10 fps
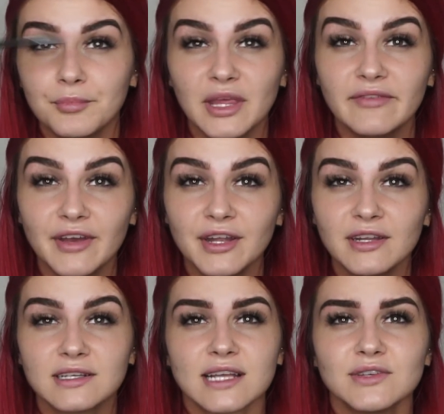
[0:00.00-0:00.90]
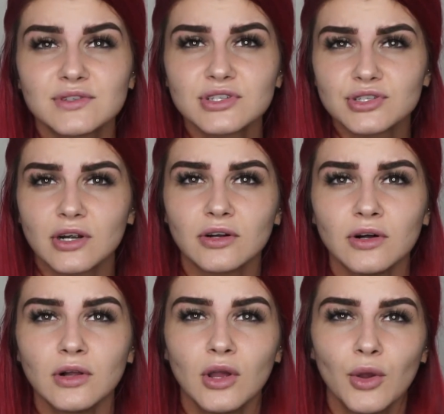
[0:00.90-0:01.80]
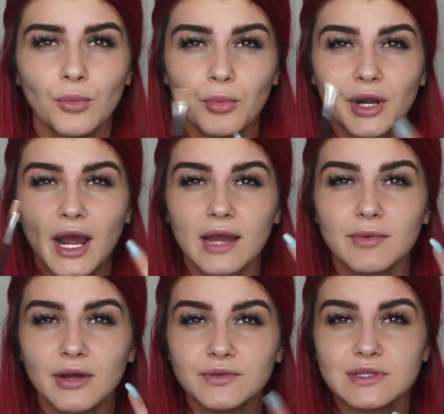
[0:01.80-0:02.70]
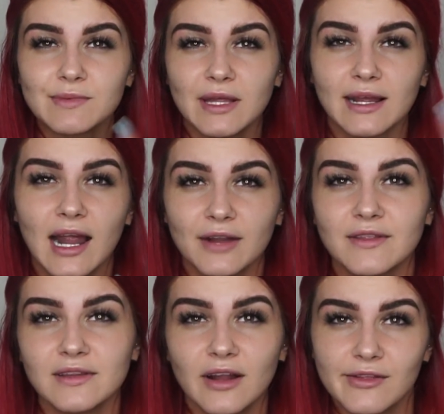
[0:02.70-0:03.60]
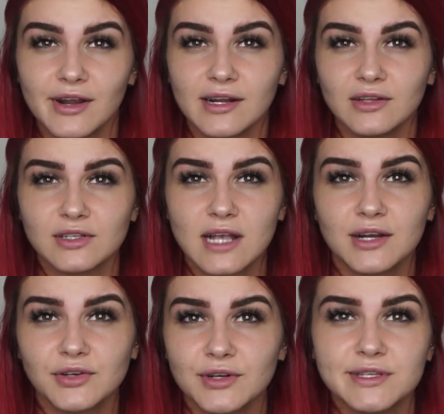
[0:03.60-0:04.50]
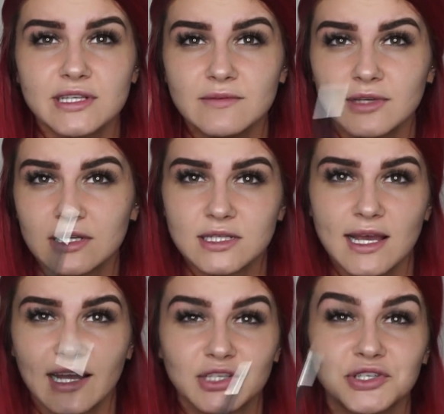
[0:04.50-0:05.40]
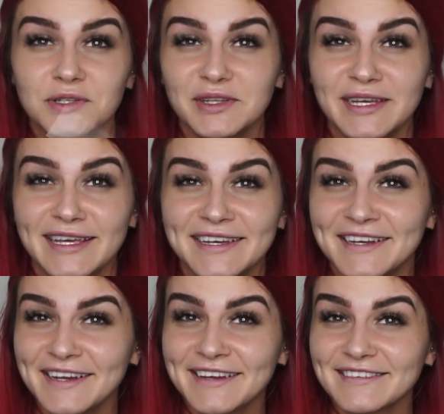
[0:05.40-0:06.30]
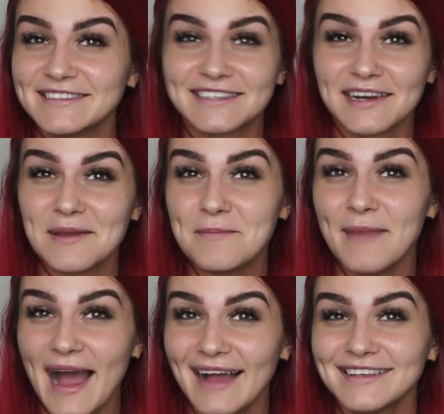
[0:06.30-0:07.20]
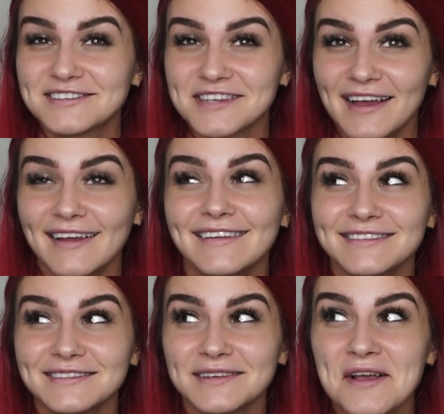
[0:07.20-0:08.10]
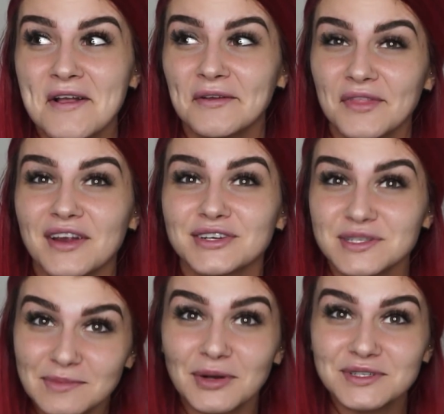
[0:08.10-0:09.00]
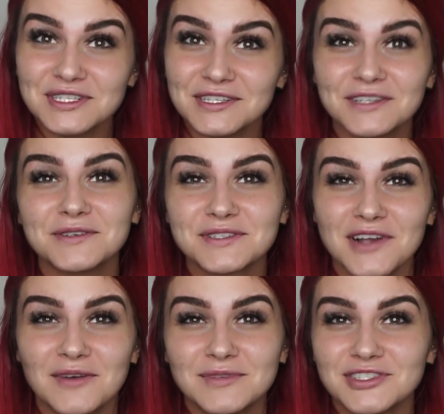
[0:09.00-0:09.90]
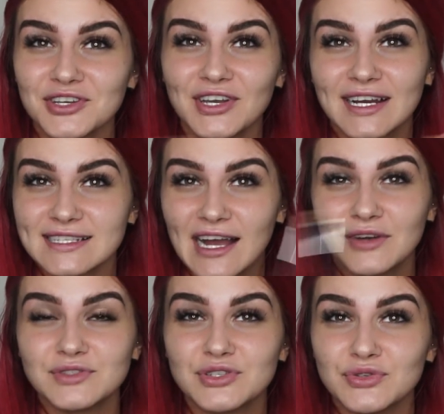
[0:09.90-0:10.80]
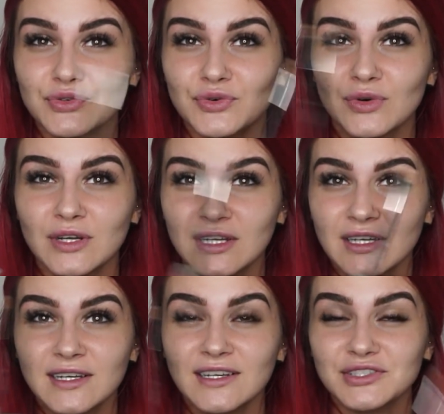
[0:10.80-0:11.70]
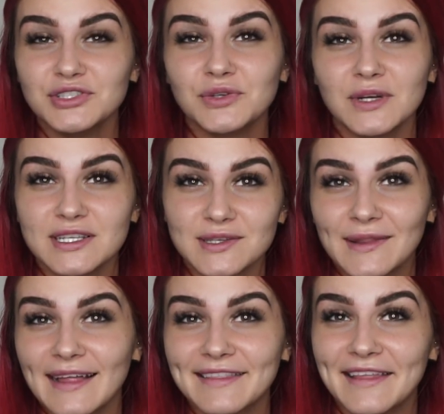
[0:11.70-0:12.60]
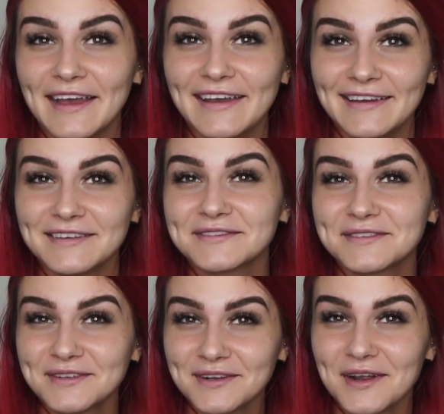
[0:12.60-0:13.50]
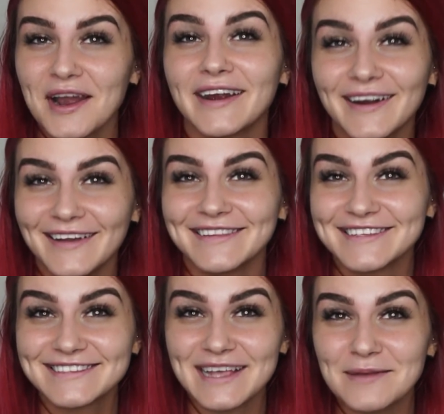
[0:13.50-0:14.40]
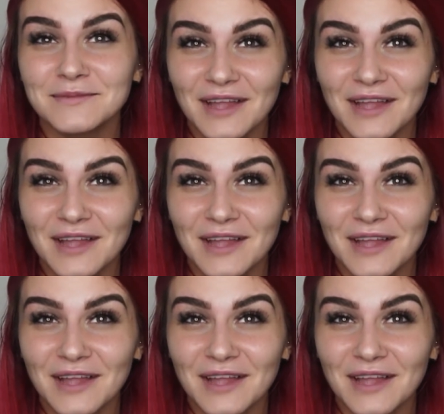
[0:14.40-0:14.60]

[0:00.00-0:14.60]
even, because I used to struggle. One eyebrow used to be like higher than the other and I looked kind of crazy because they actually didn't match and they were supposed to. So I'm going to show you guys how to do it so that they are on the same